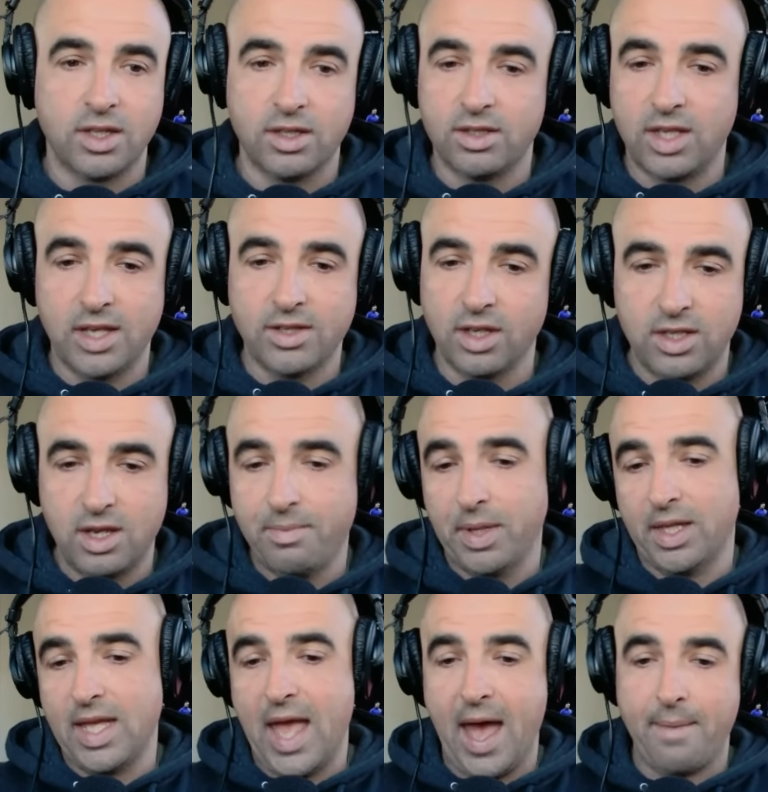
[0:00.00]
doesn't
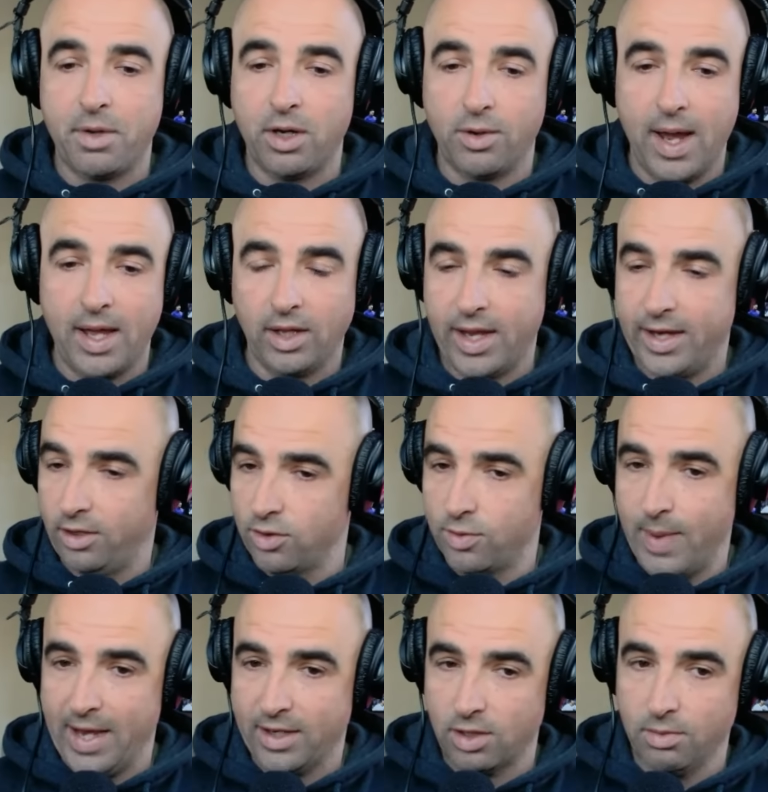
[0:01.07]
typically happen around Lakers
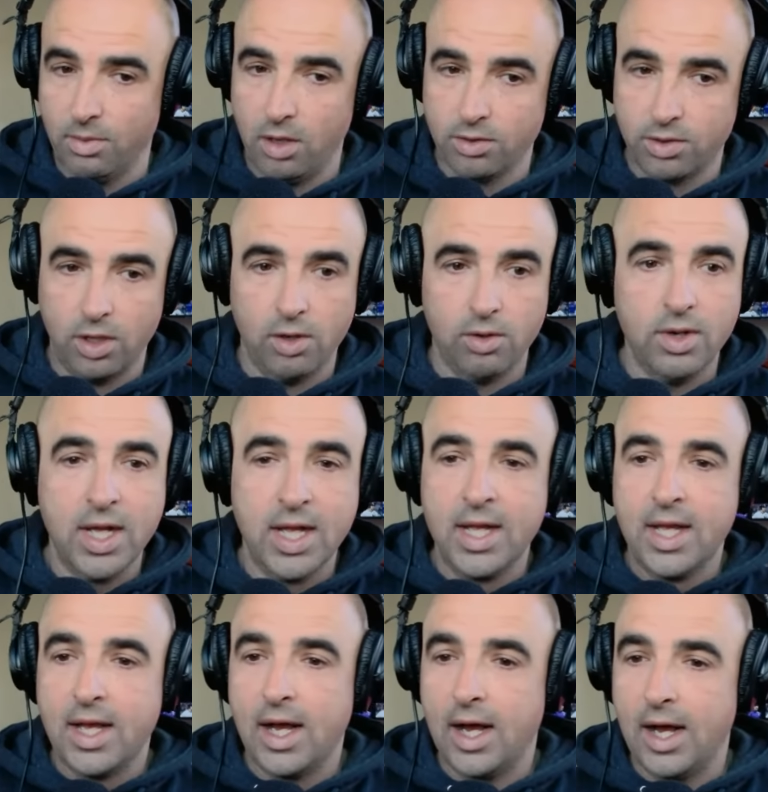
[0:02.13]
basketball. So
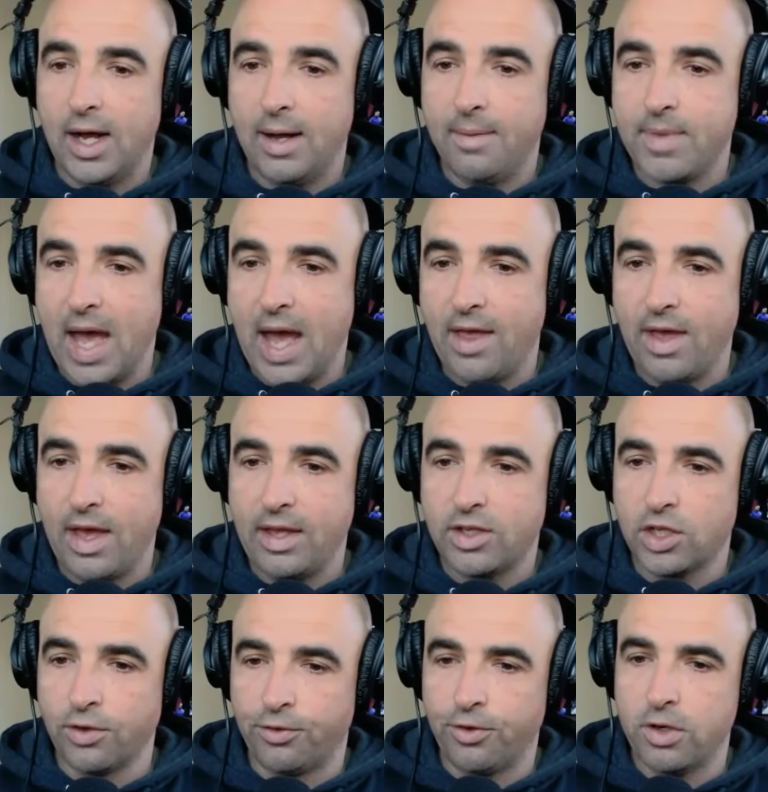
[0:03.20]

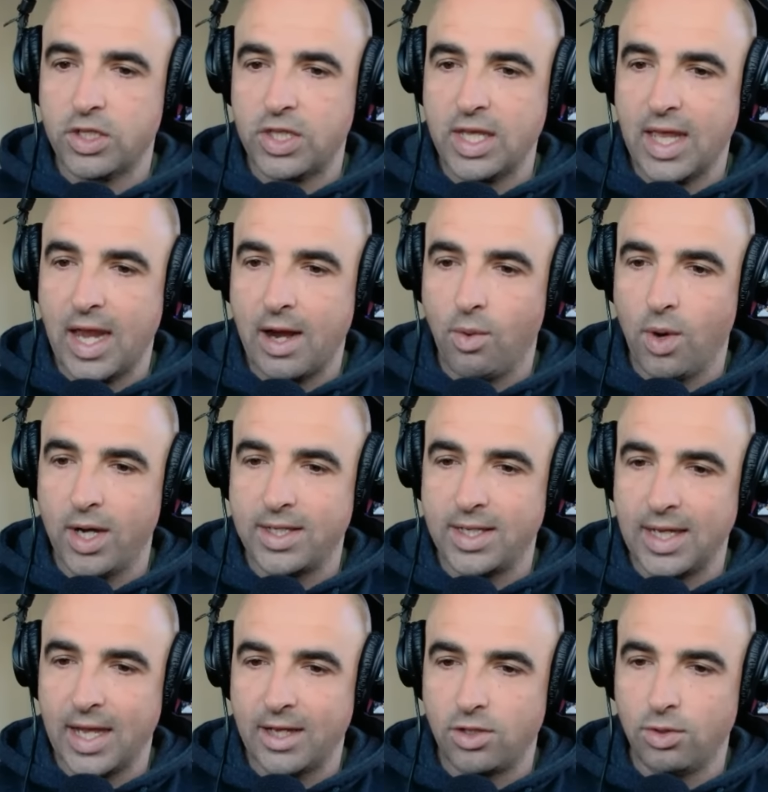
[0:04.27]
that's the first thing that I wanted to
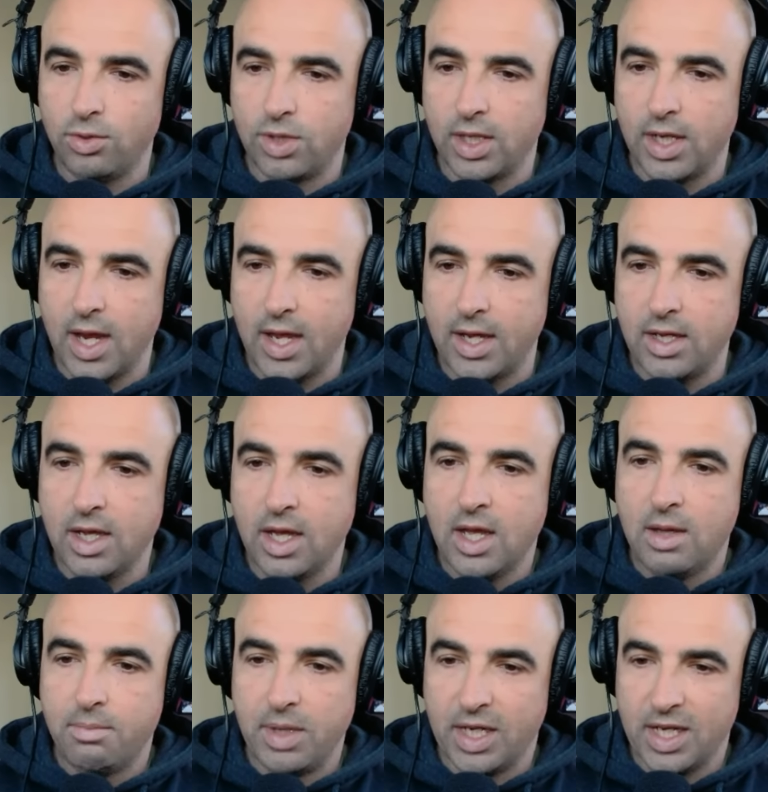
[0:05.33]
get to today
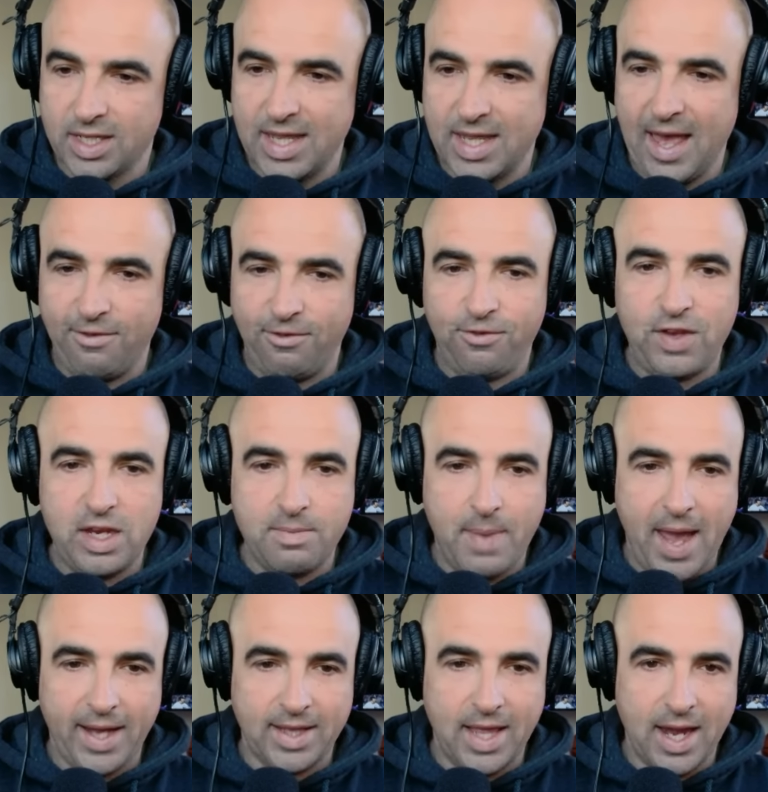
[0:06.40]
because of that
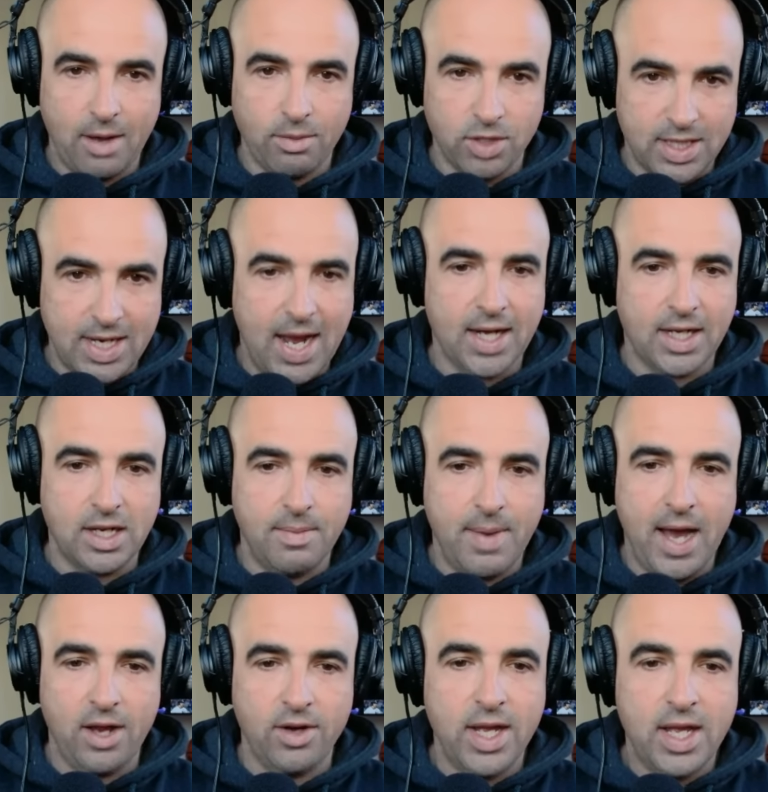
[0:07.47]
feedback that I was talking
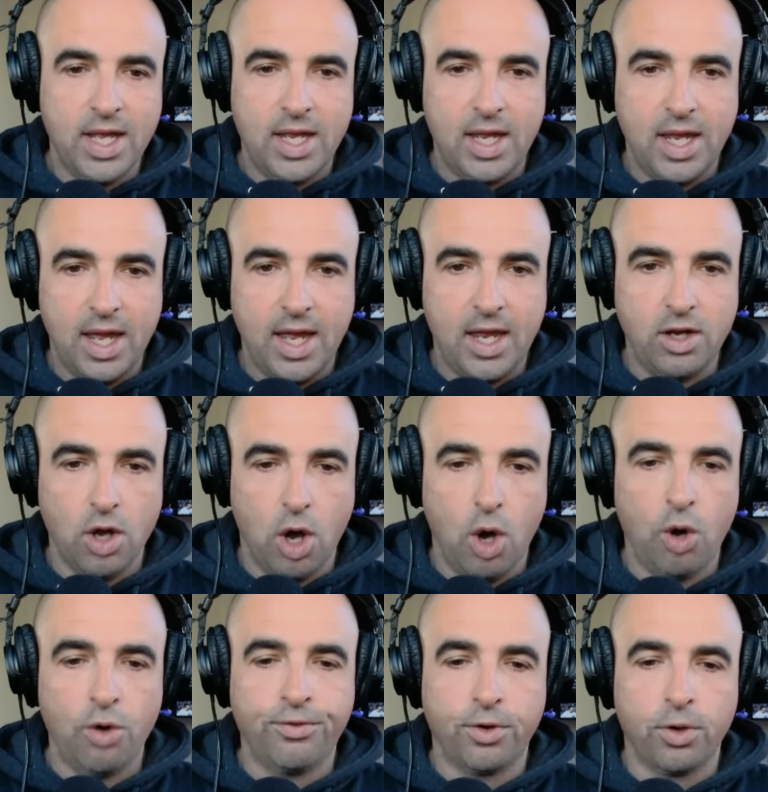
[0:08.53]
about. And
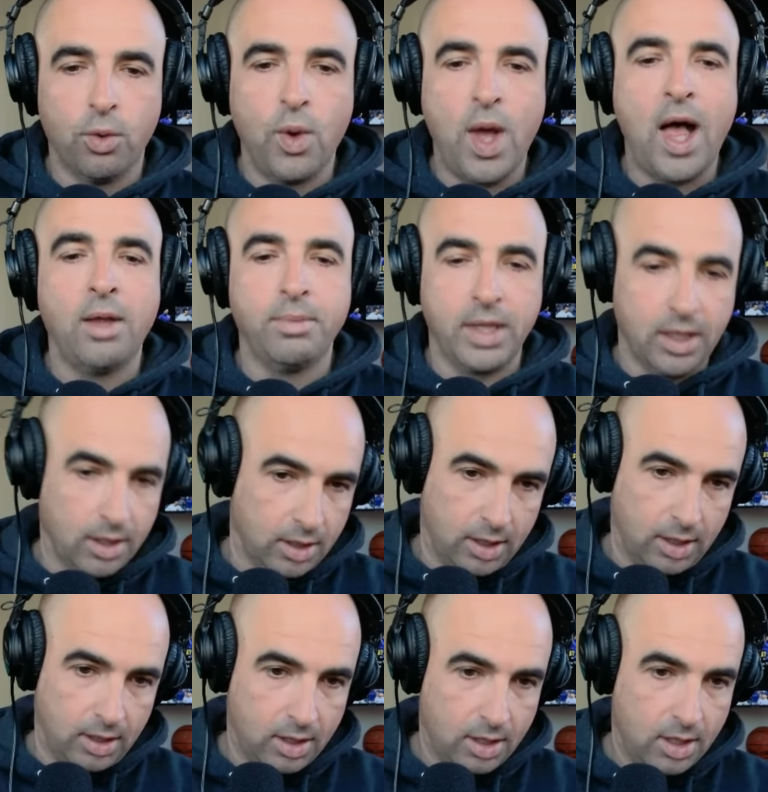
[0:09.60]

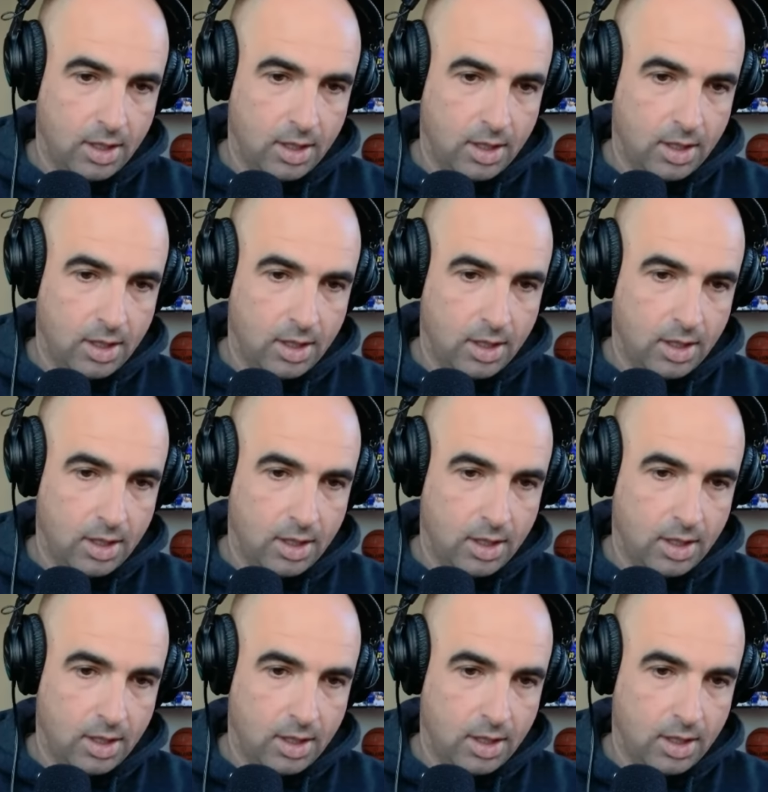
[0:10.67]
overwhelmingly,